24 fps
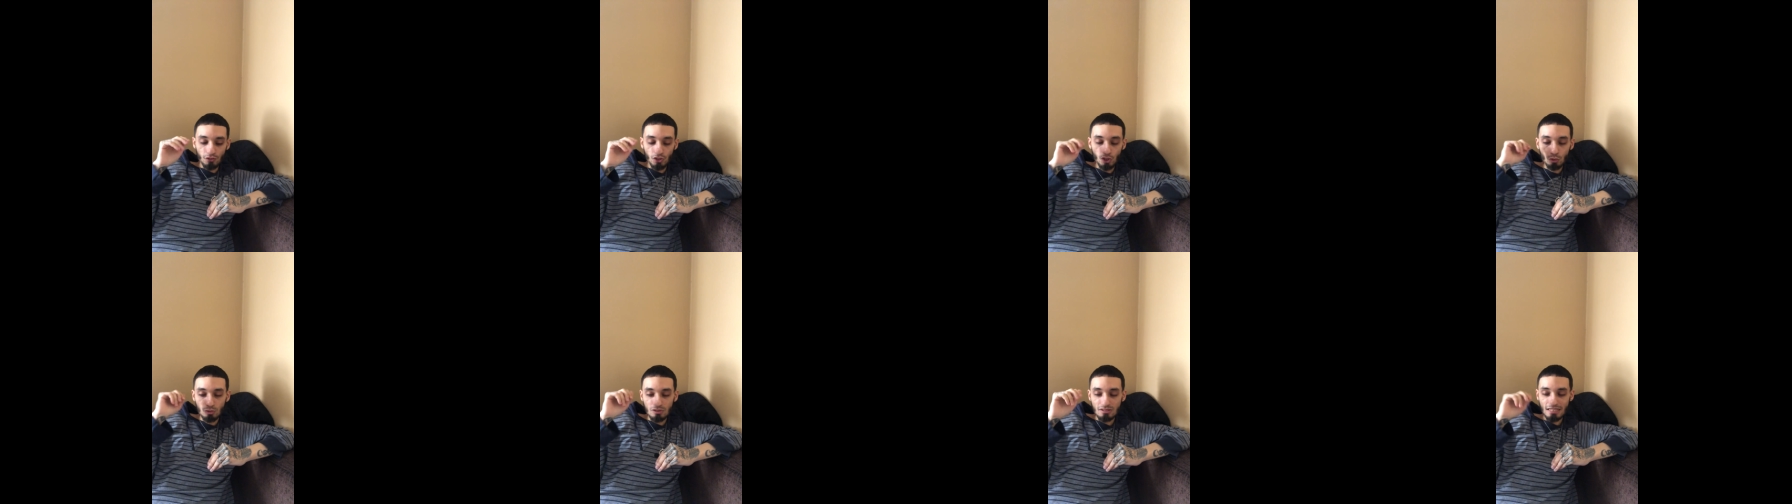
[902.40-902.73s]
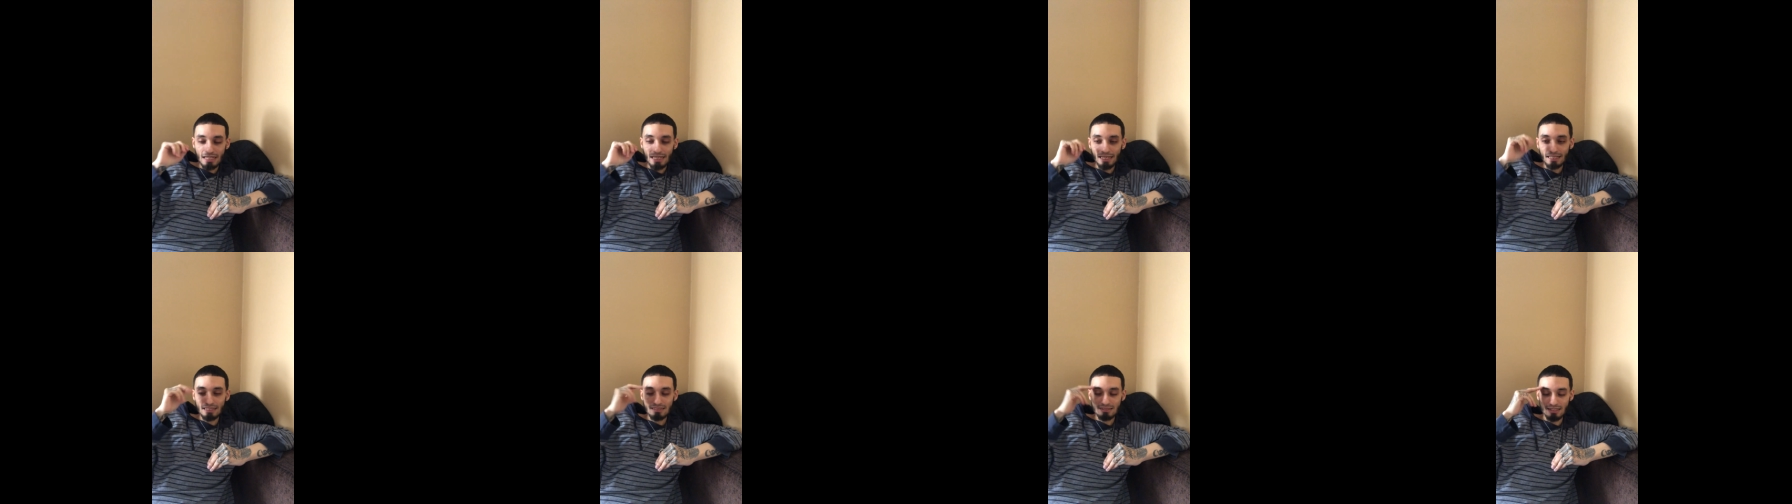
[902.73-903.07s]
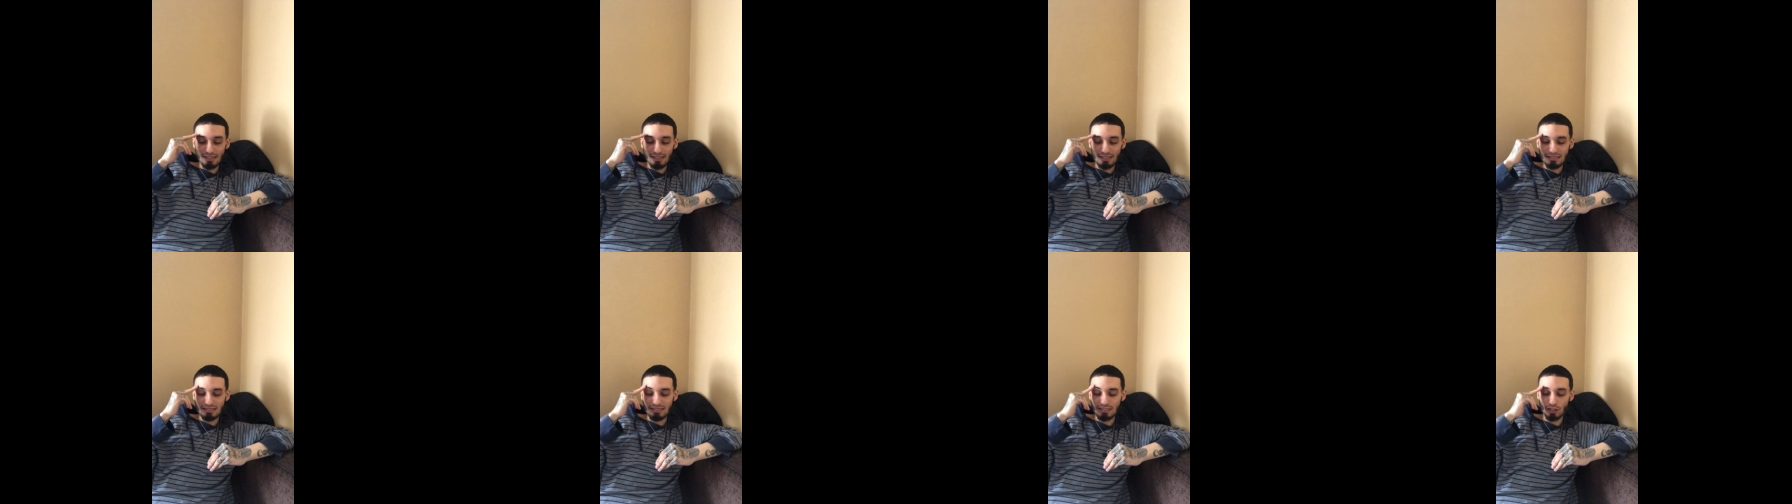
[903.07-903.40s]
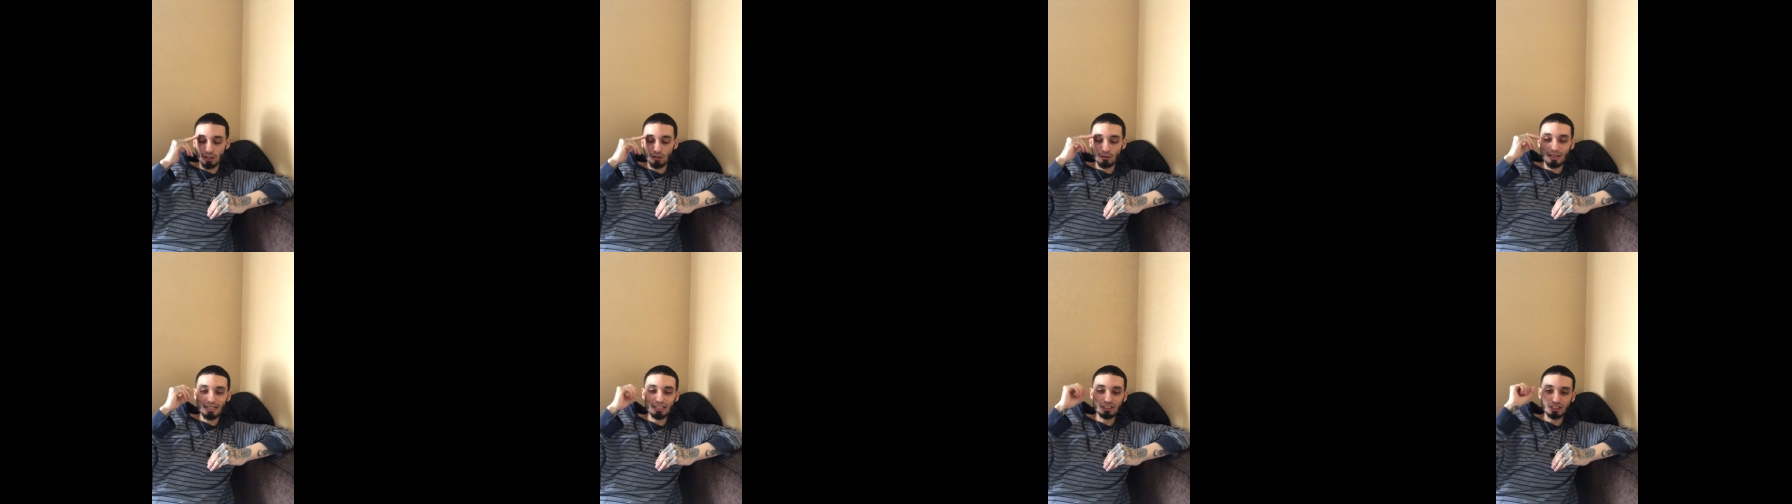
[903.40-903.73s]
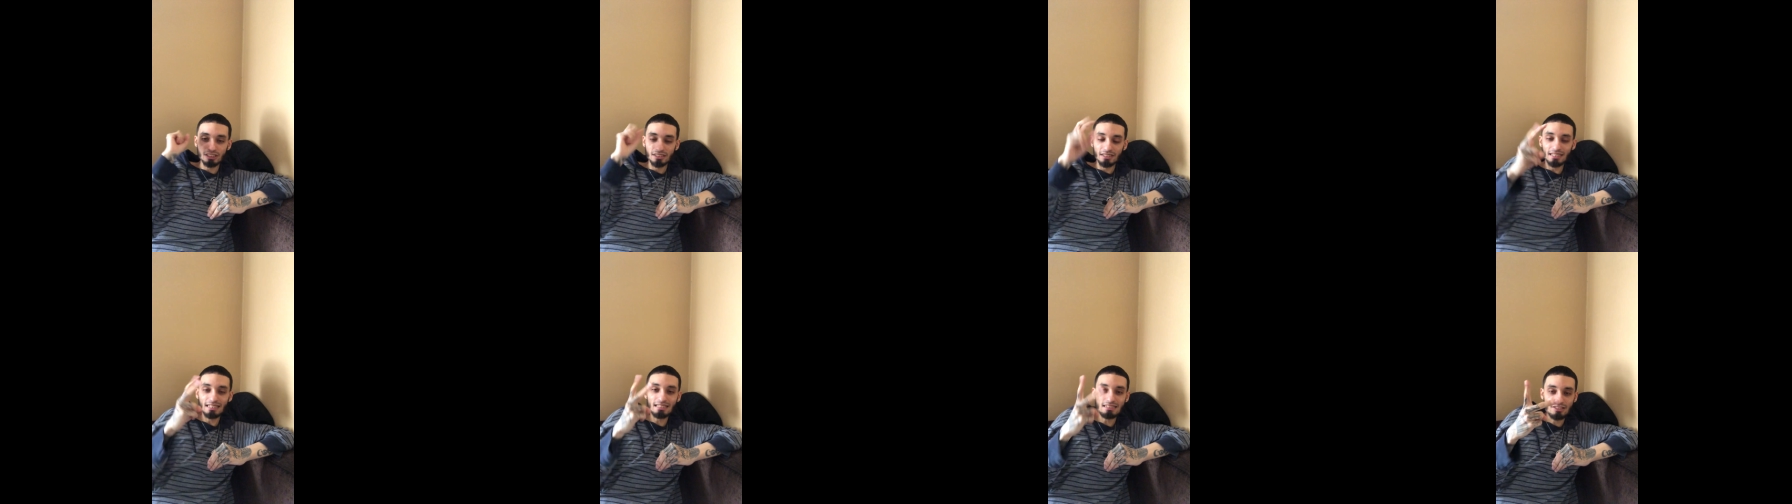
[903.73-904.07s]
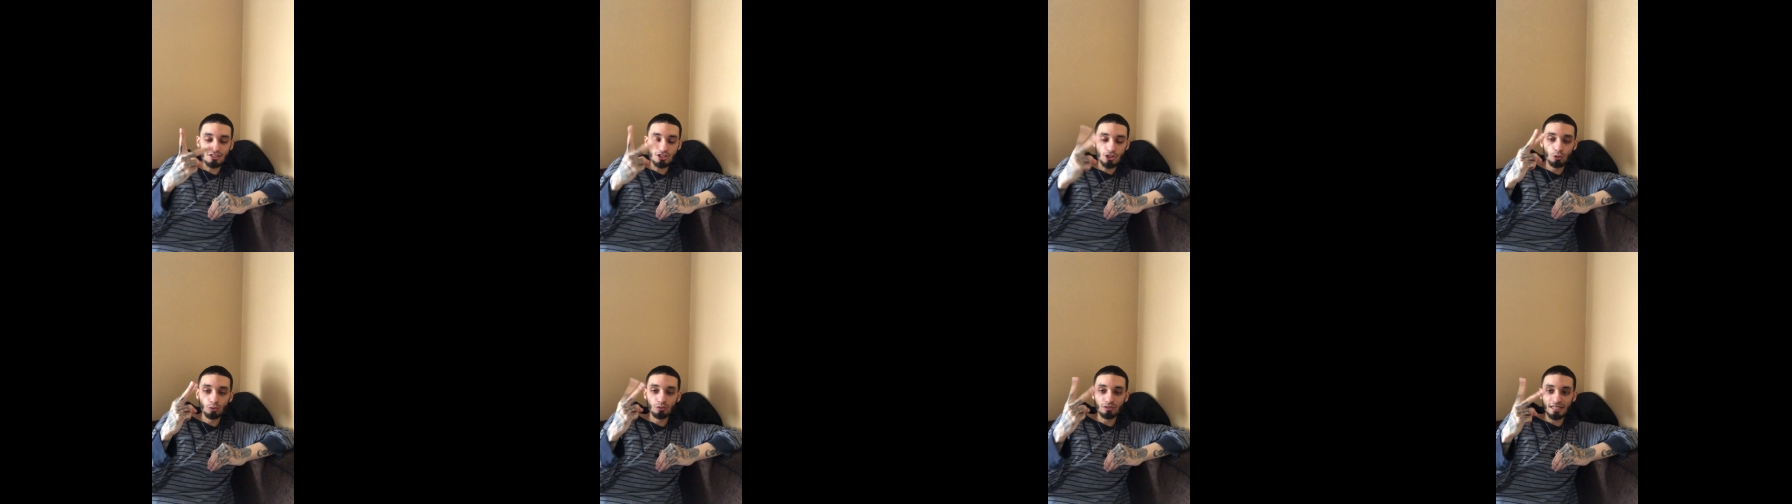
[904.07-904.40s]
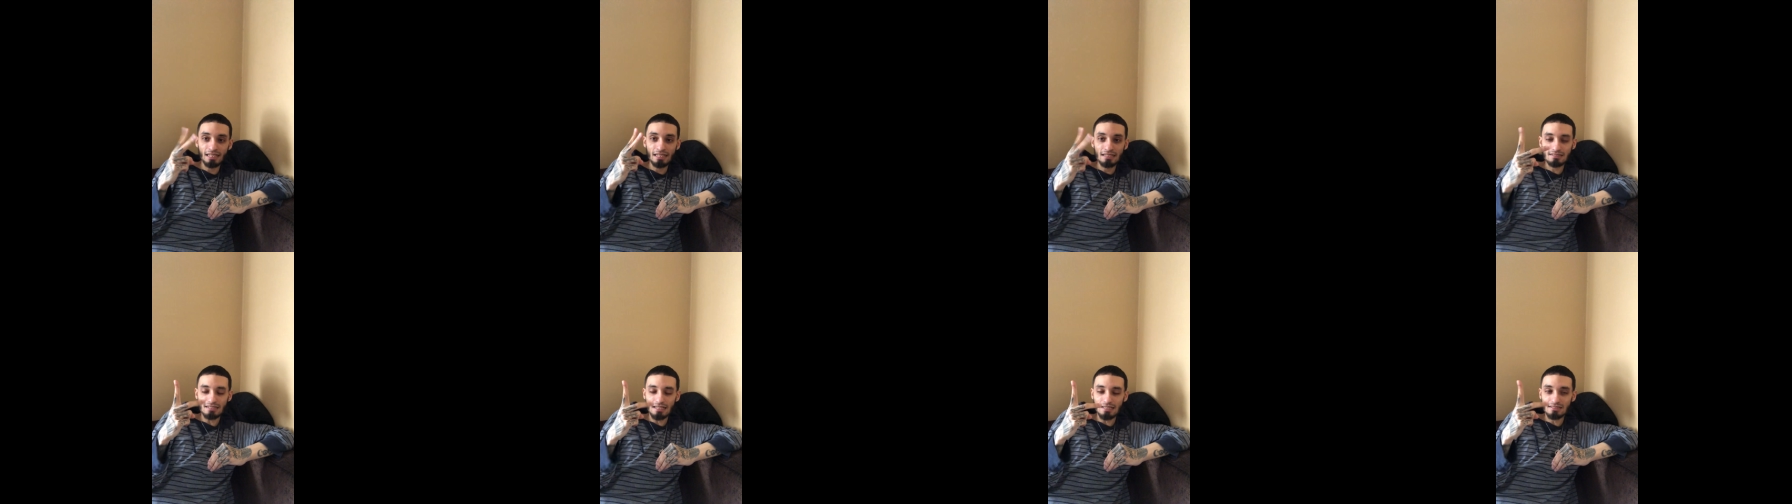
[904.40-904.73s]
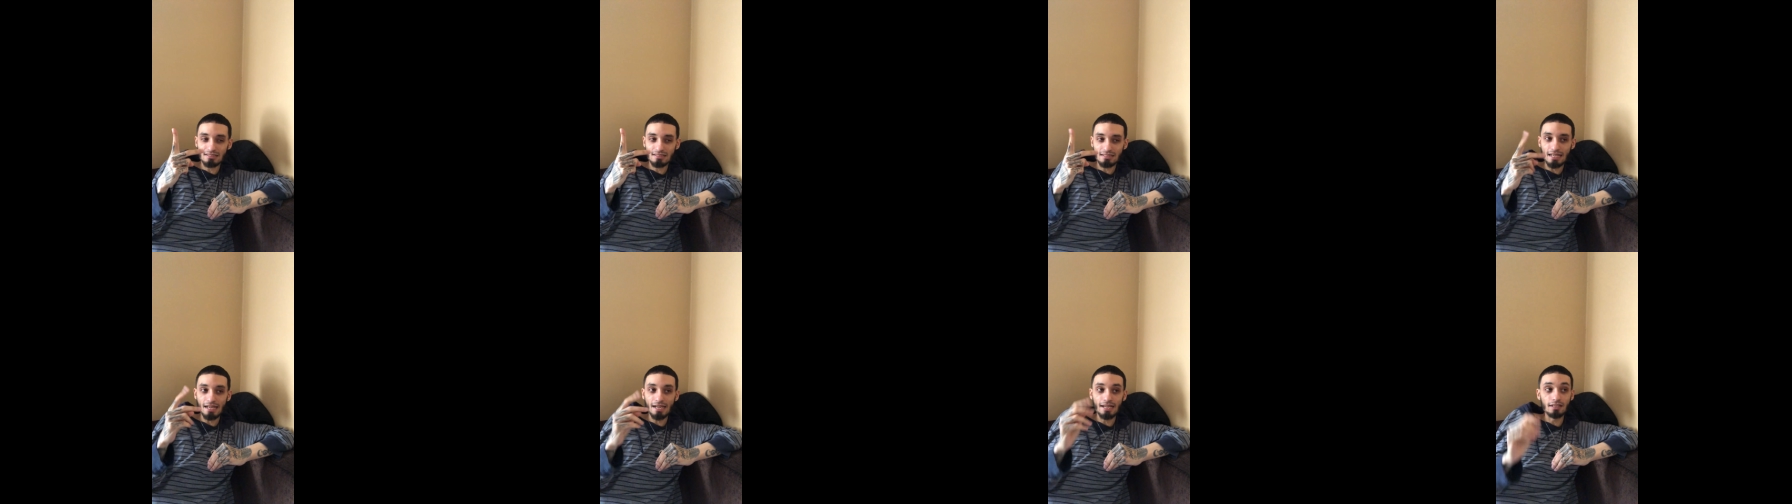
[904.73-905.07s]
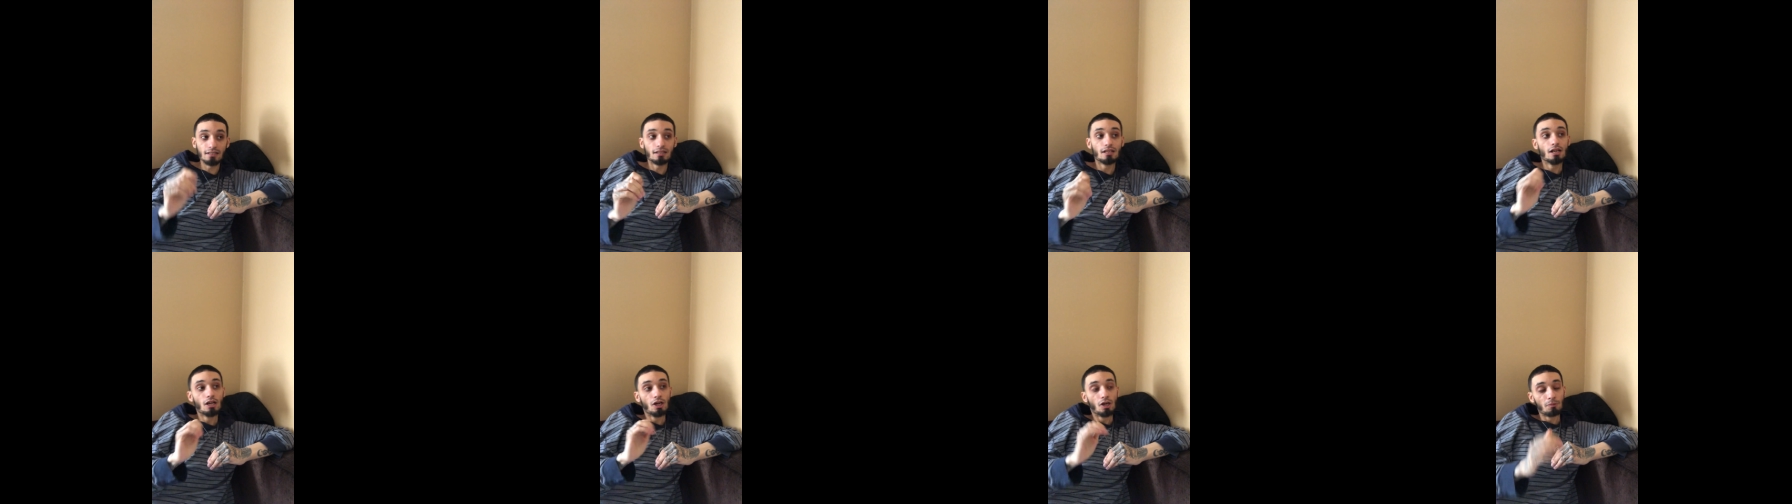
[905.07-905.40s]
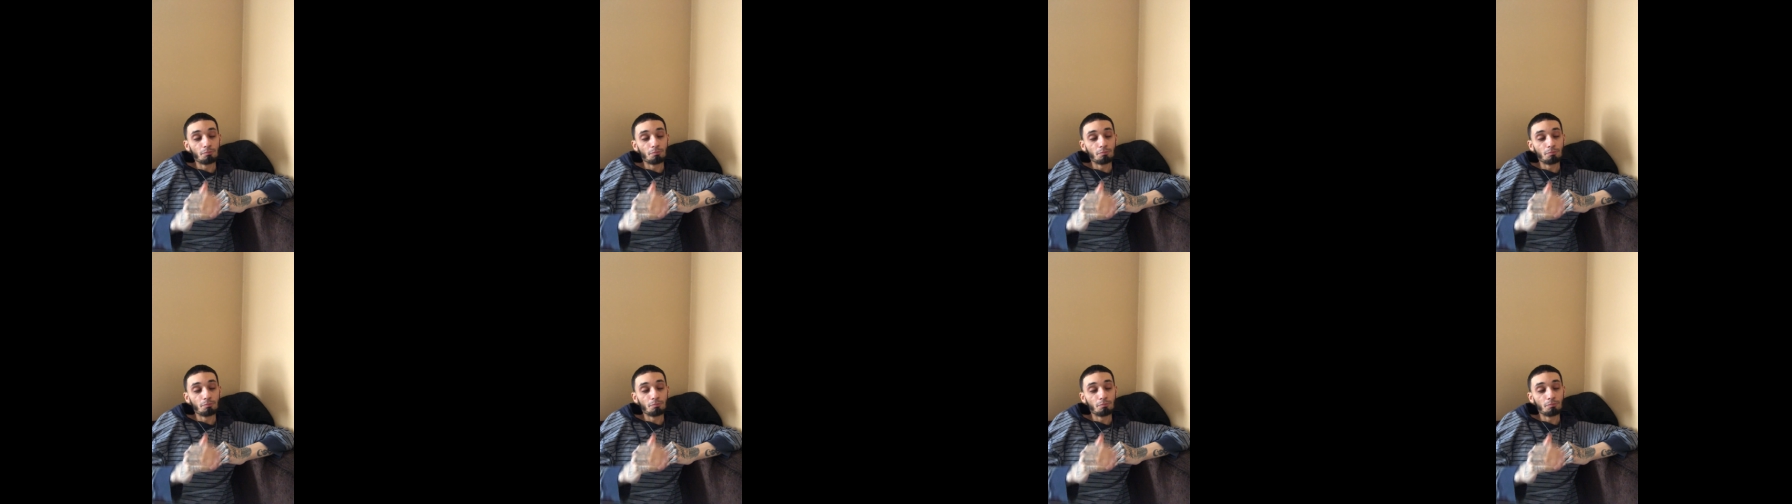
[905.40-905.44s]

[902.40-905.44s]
you take into consideration these two things I said,